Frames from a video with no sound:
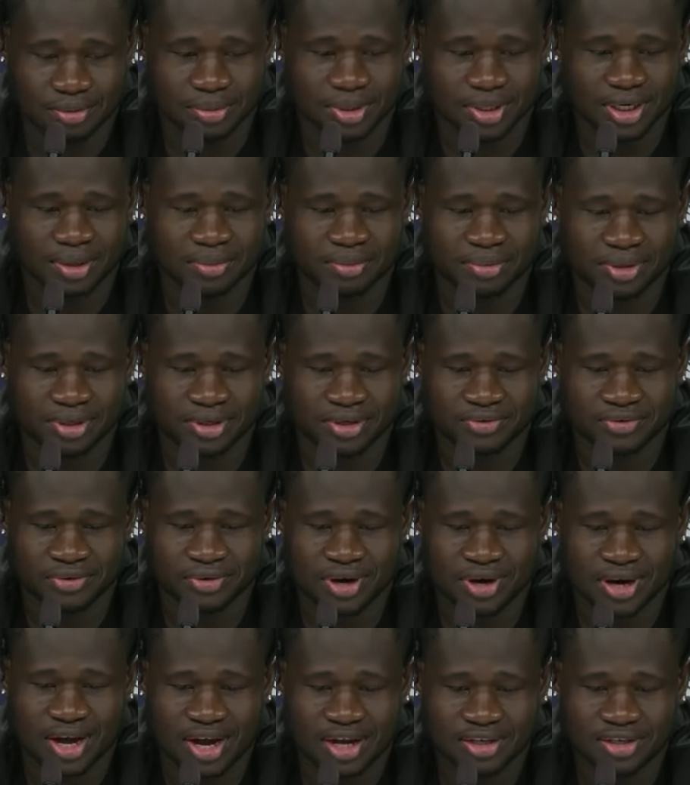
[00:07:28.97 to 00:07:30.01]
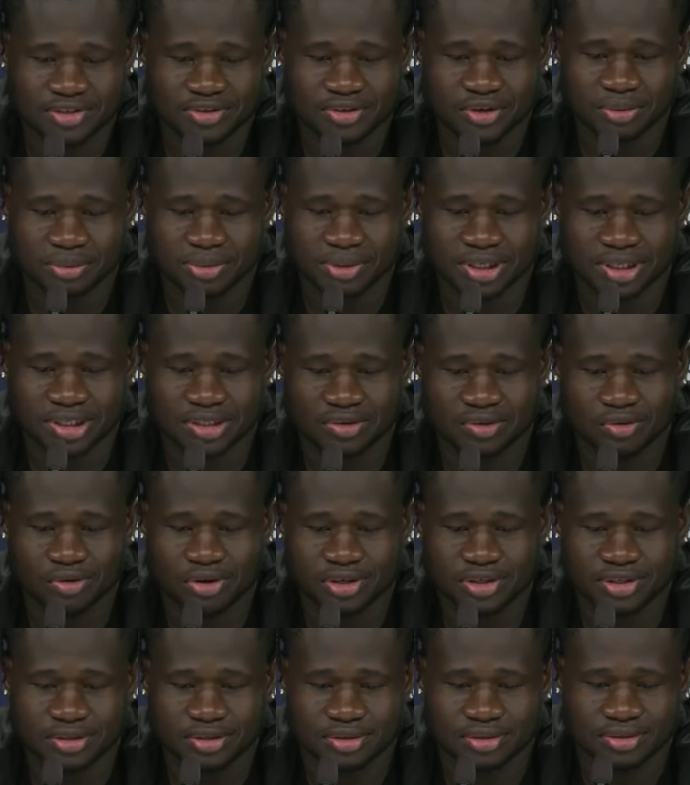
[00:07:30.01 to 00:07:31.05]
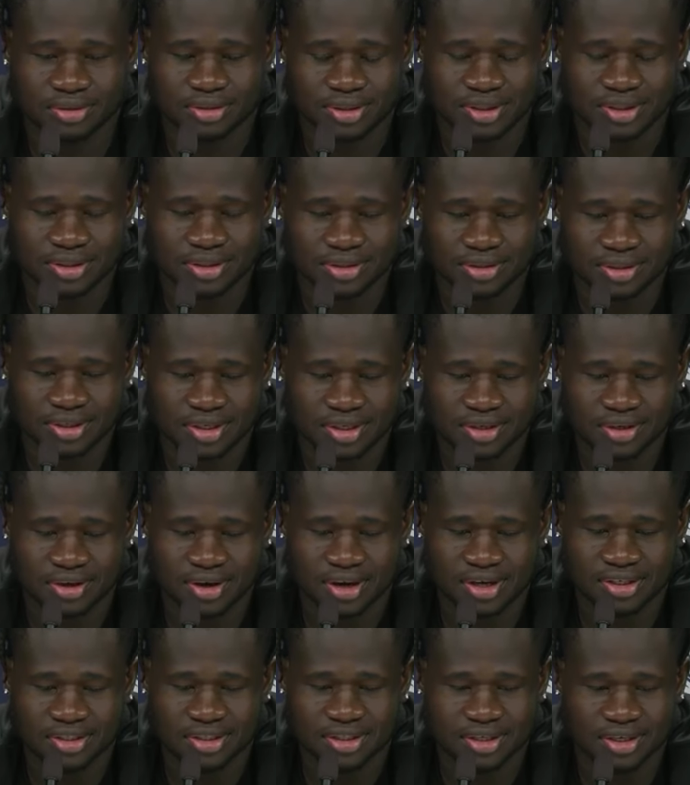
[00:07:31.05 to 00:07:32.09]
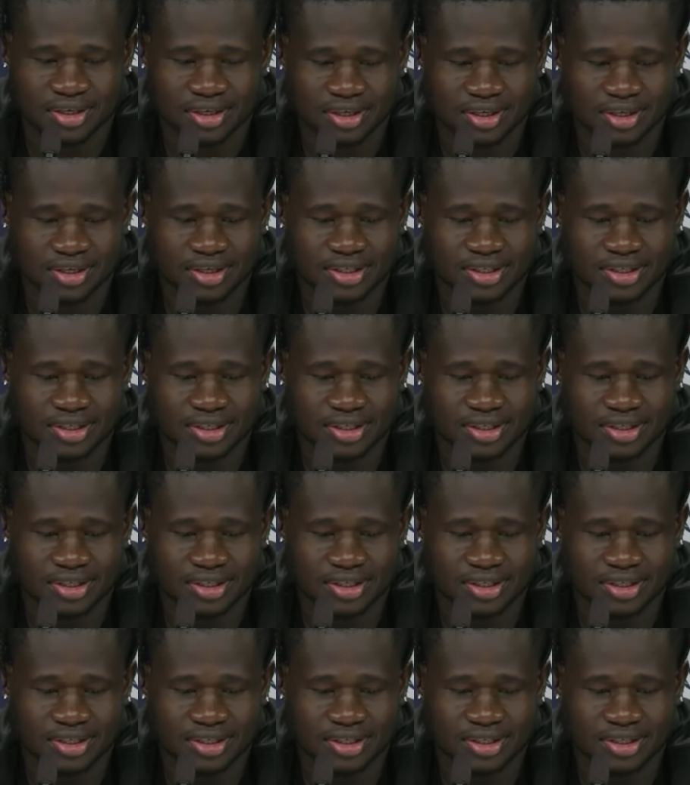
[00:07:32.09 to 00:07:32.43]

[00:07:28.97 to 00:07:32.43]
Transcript: I mean, I believe you all asked Tommy this question, and he answered that.